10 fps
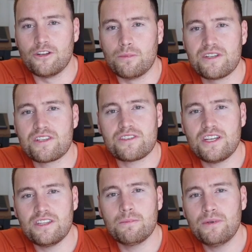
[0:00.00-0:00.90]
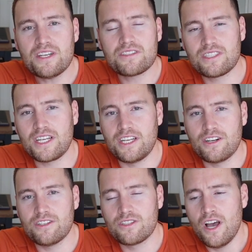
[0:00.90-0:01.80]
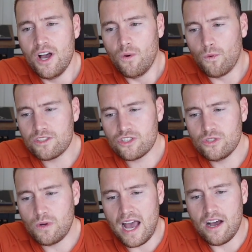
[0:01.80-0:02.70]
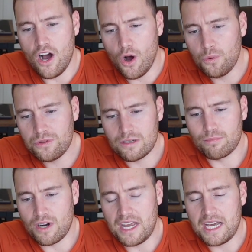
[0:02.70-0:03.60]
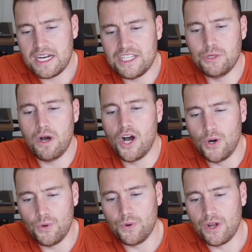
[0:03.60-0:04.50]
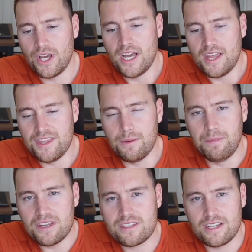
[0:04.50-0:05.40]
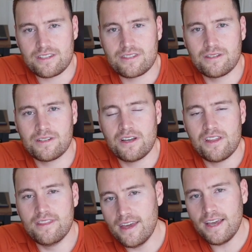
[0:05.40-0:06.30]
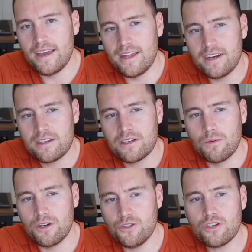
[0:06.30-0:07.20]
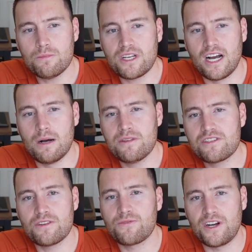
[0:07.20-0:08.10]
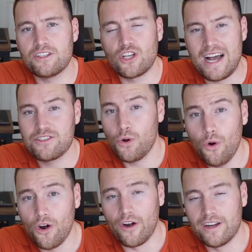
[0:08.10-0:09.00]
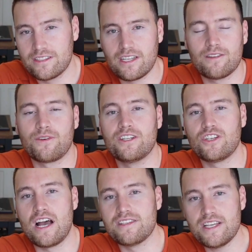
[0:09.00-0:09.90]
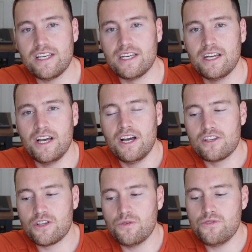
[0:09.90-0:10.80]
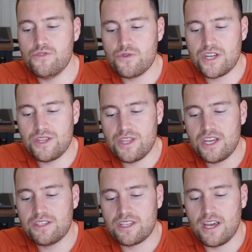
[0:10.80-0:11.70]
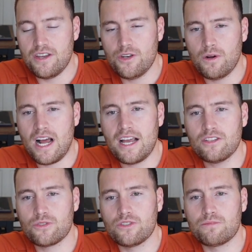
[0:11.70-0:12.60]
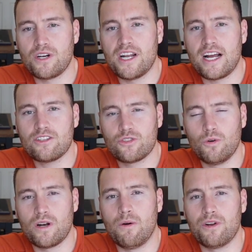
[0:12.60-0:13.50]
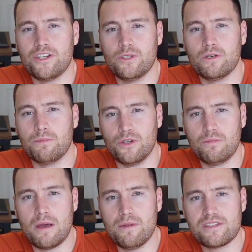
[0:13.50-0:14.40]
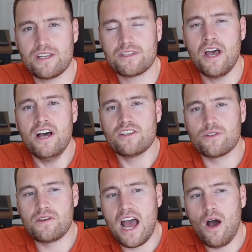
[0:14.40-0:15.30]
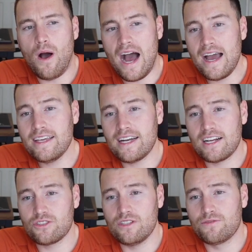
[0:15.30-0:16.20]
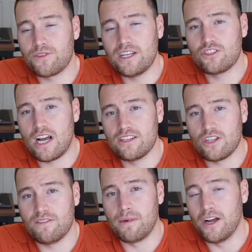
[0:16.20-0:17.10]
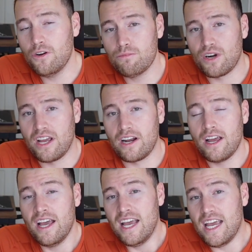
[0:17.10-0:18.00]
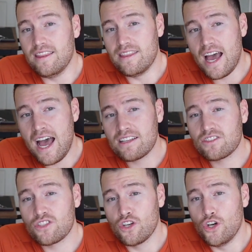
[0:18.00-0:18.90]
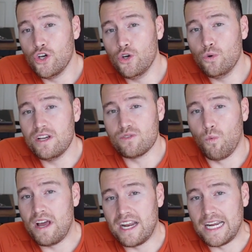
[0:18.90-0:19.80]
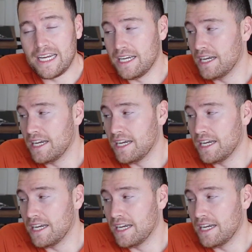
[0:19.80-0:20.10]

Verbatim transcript: your business and the biggest thing here is once you own the brand and you own the business then what you can become is the franchisor instead of the franchisee. So you can then say, you know what, I control the brand, I control what I want to do to build my business. So now I can actually franchise off my own brand, and that's who is winning